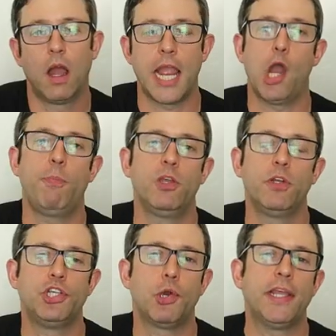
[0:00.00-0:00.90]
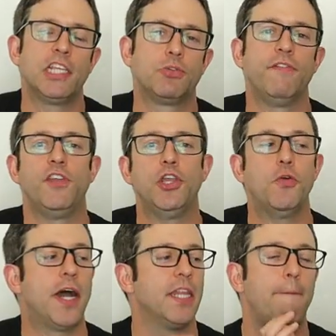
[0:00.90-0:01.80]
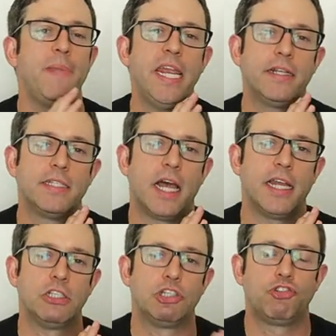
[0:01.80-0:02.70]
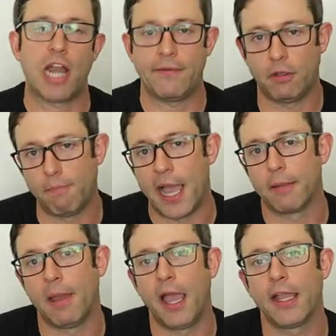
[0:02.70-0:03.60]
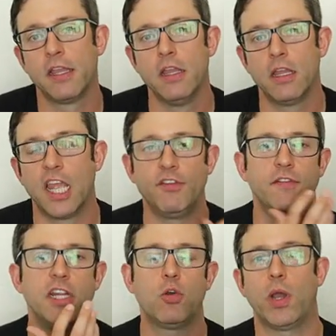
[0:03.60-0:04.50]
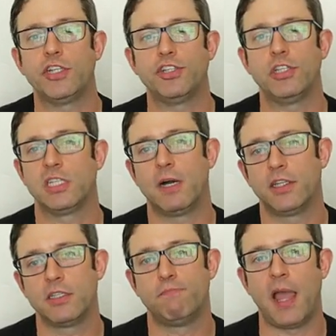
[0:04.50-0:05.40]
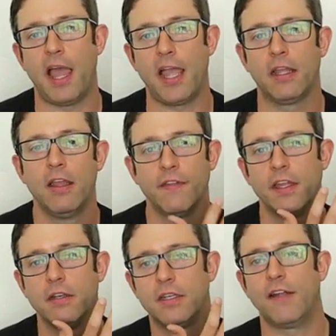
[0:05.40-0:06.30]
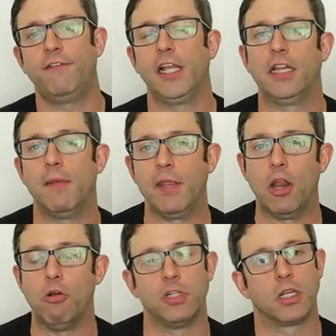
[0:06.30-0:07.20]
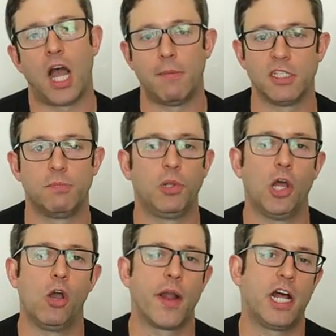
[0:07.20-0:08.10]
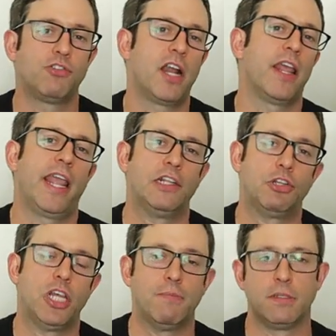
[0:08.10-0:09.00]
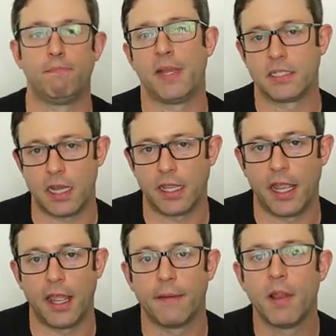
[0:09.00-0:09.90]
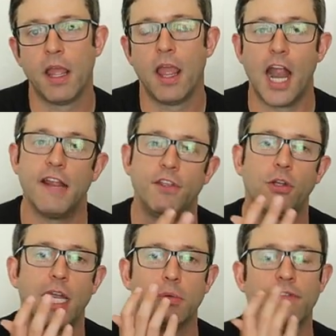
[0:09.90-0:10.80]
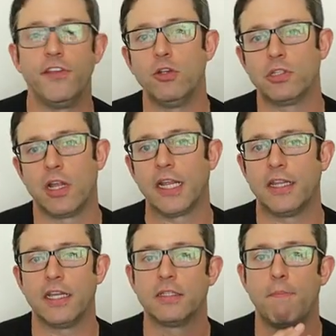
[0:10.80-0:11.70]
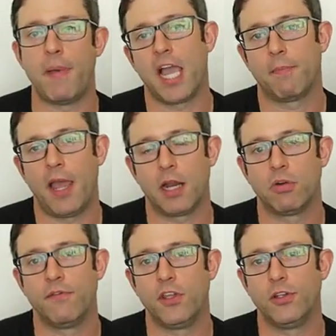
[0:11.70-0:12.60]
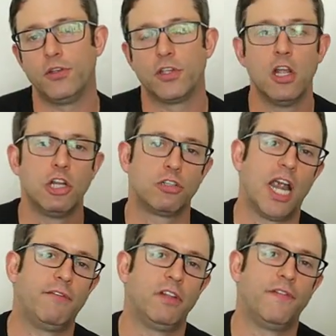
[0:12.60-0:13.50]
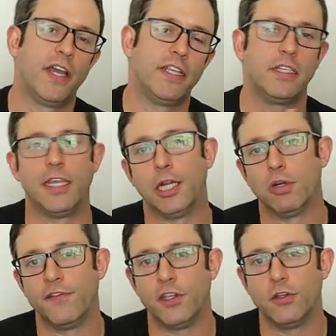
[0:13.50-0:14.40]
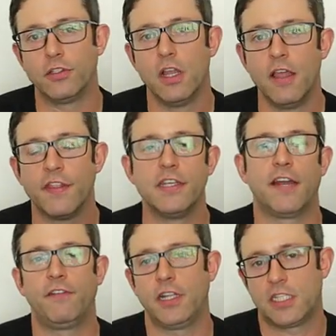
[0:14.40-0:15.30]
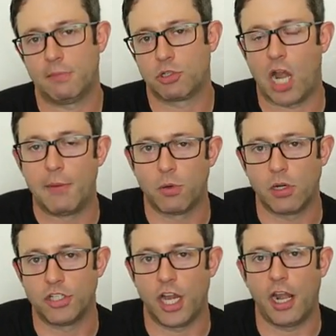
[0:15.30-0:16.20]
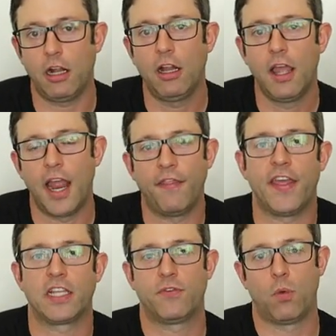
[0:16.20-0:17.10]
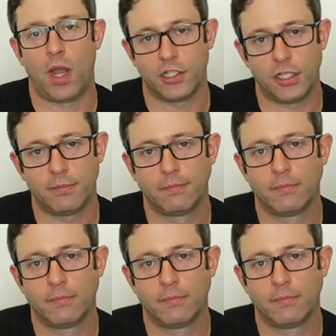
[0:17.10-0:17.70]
I hope you enjoyed this review on the Peak Designs travel backpack. If you have any questions about this bag, then definitely let me know in the comments below, and I'll try to answer them as best I can. And if you like reviews like this, backpack reviews, travel advice, gear reviews, then definitely subscribe to our channel, and thanks for watching.